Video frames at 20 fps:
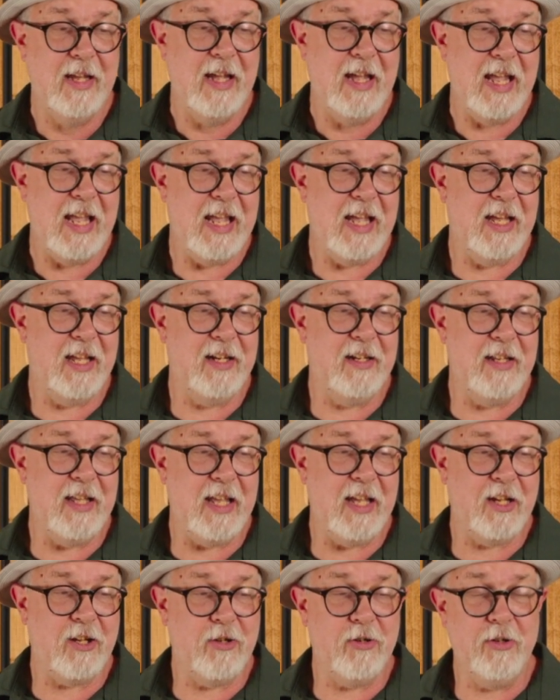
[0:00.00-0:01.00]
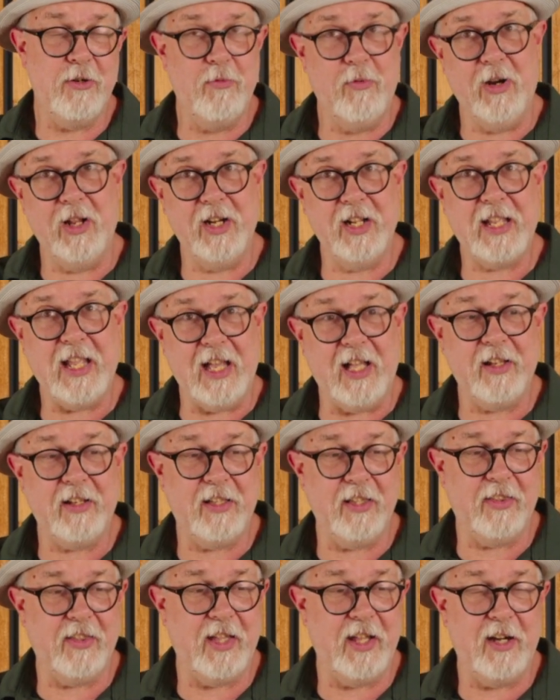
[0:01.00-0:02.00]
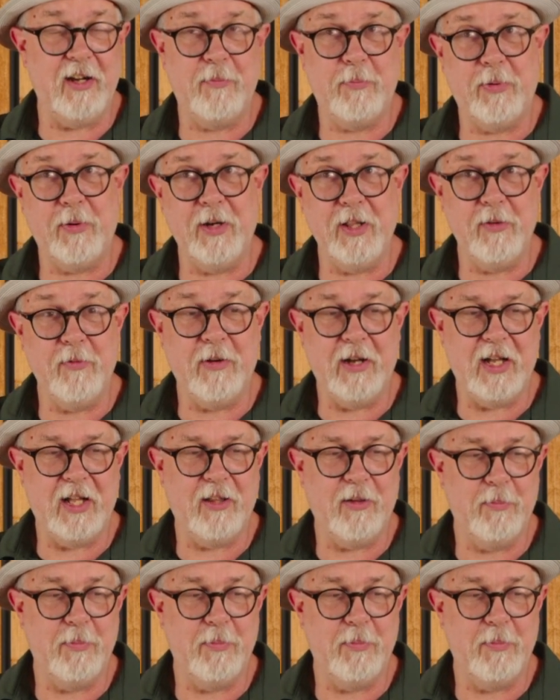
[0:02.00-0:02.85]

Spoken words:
And it could run a calculator pretty well,